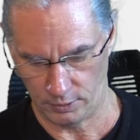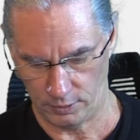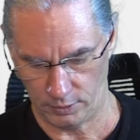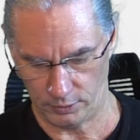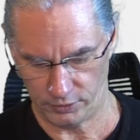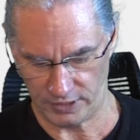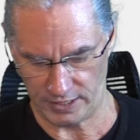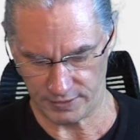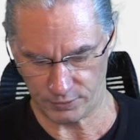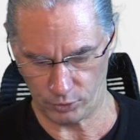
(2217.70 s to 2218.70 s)
a
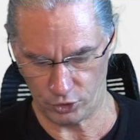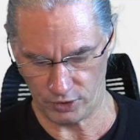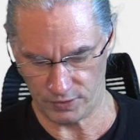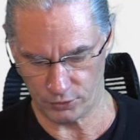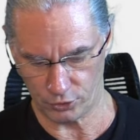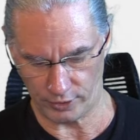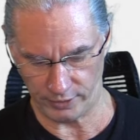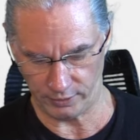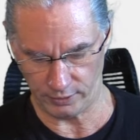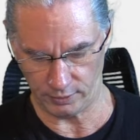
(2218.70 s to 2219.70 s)
task which is the
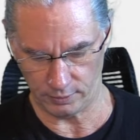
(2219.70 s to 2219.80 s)
training